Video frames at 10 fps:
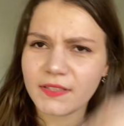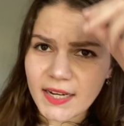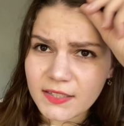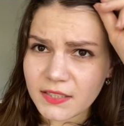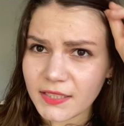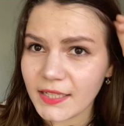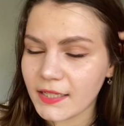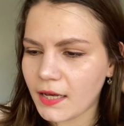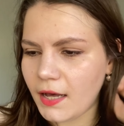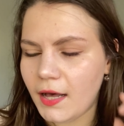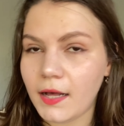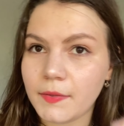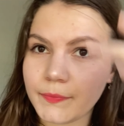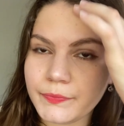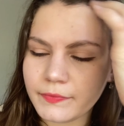actually
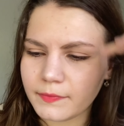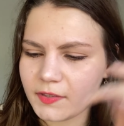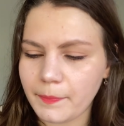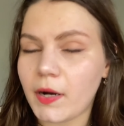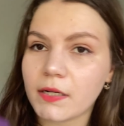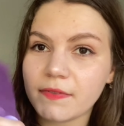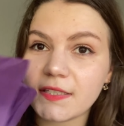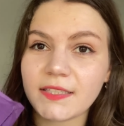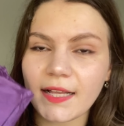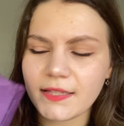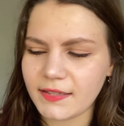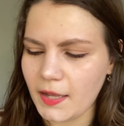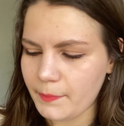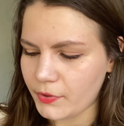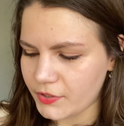um, the part of the set that I
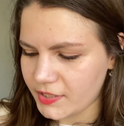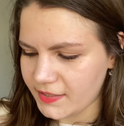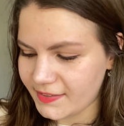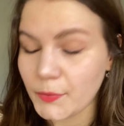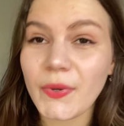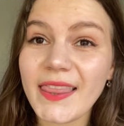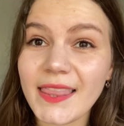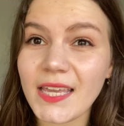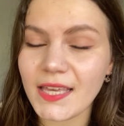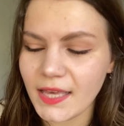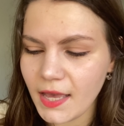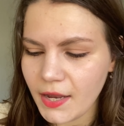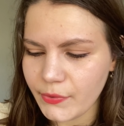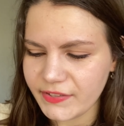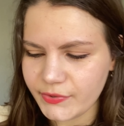purchased with the
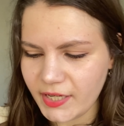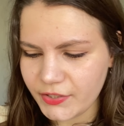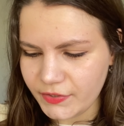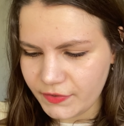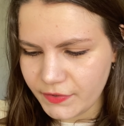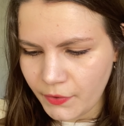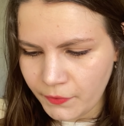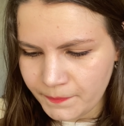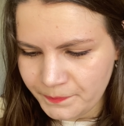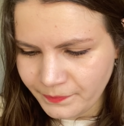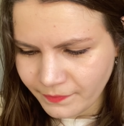Resurrection Stone.